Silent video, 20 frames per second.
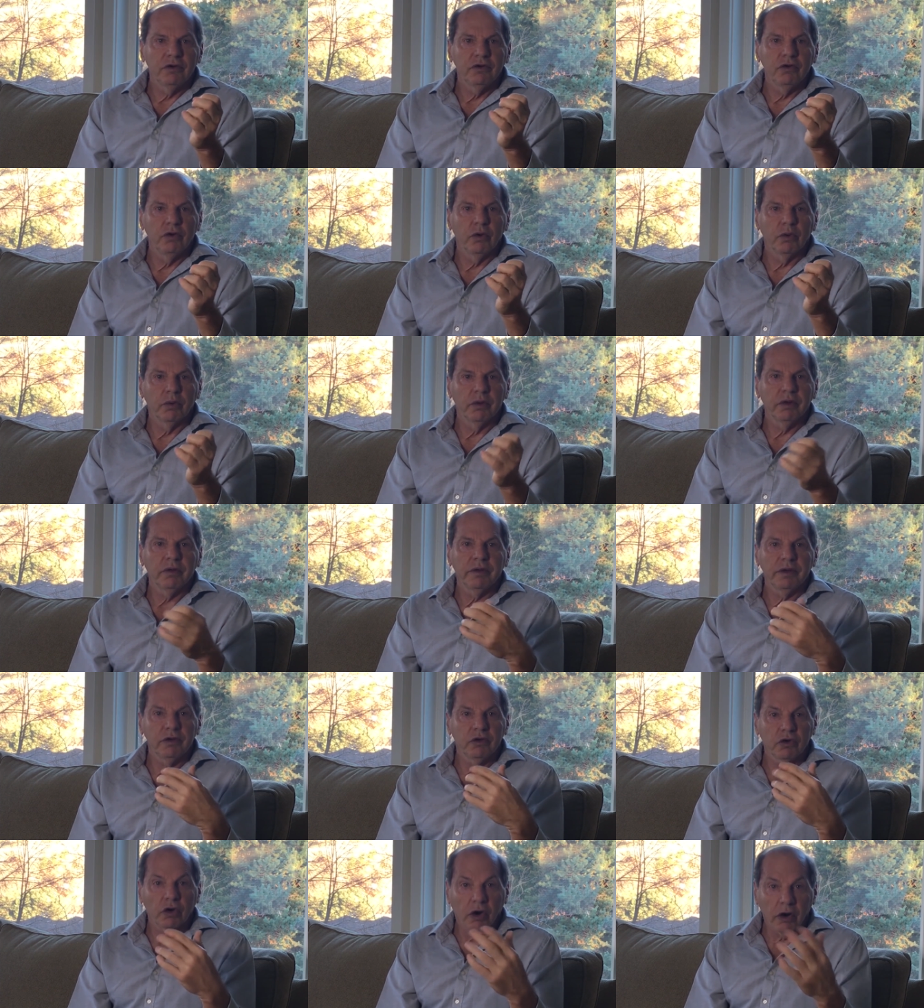you're
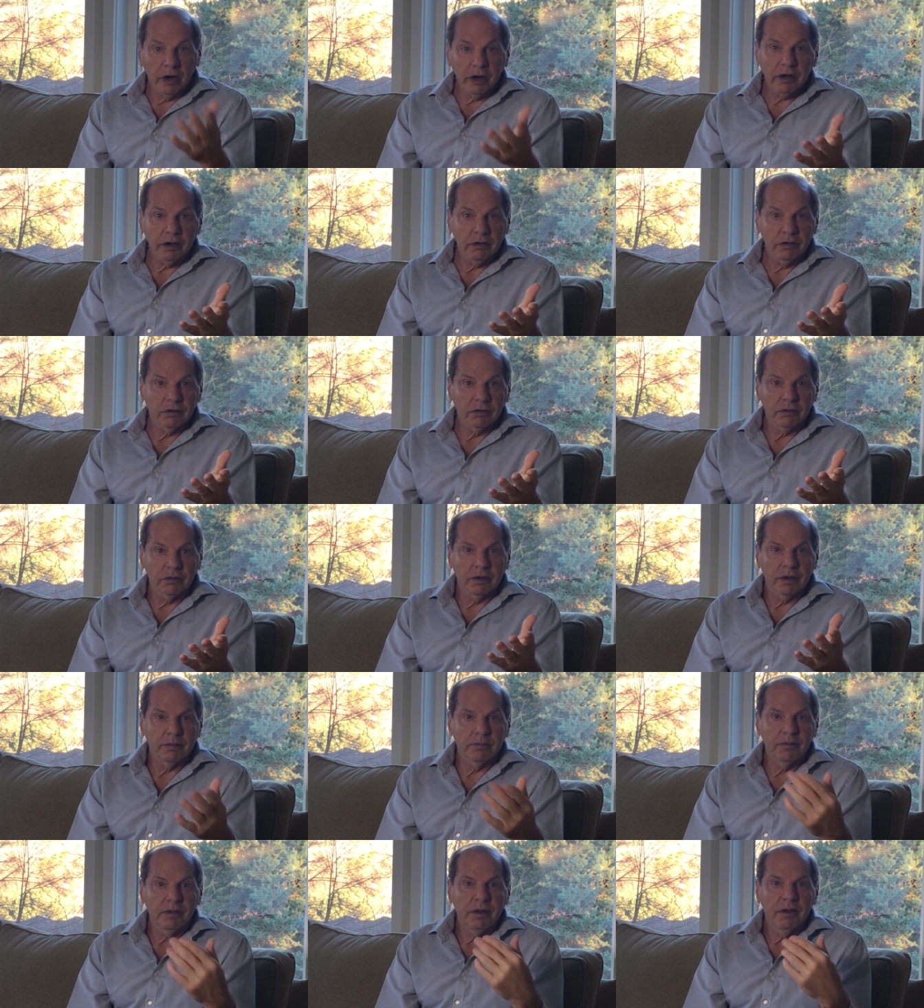really talking to
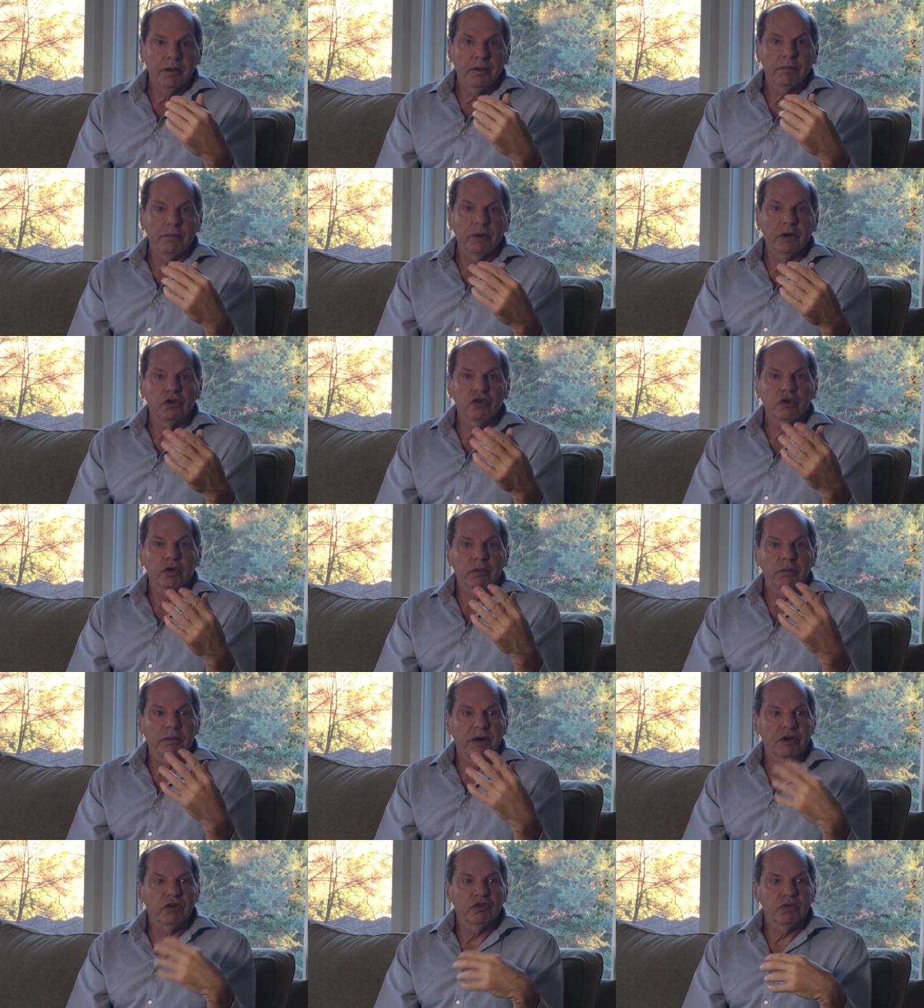them, but you're
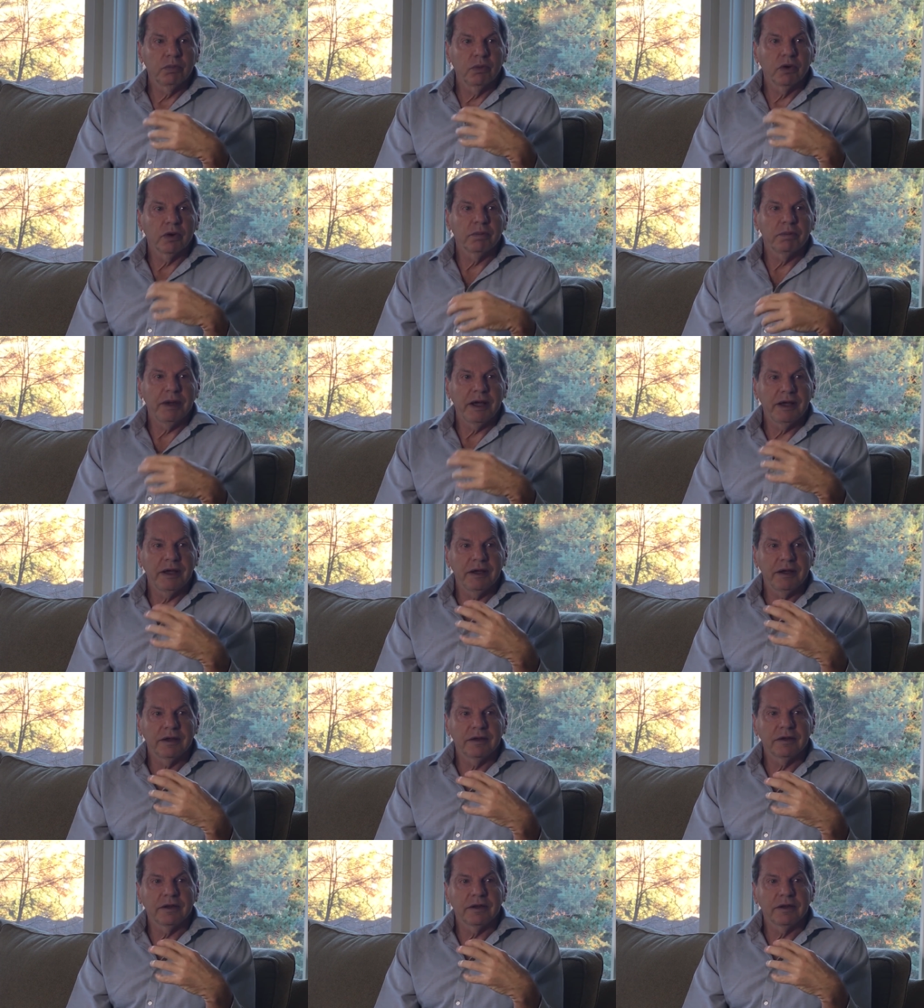much more paying